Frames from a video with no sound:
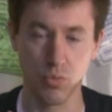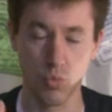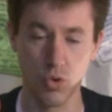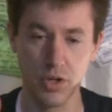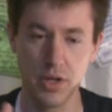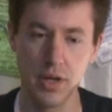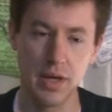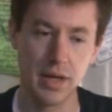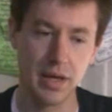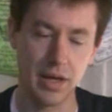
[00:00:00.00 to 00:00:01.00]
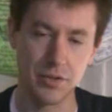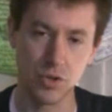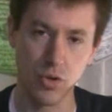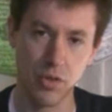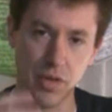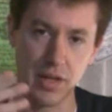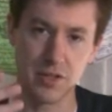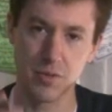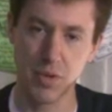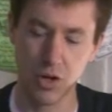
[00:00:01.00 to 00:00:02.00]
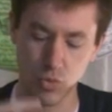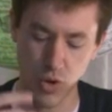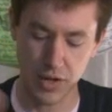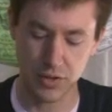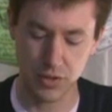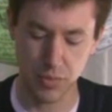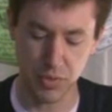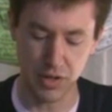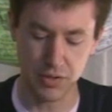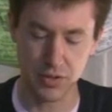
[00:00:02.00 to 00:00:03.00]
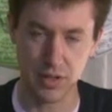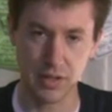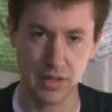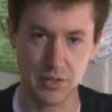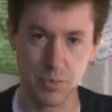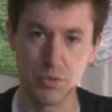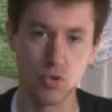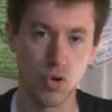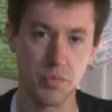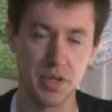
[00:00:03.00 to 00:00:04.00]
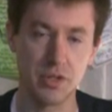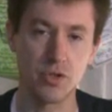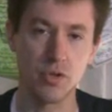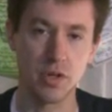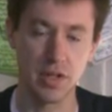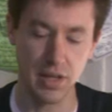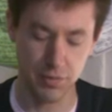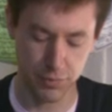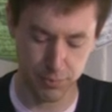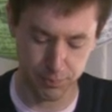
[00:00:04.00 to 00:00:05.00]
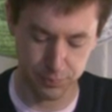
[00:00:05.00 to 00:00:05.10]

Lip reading: wood, and so that smell rises up and it gets absorbed into the leaf.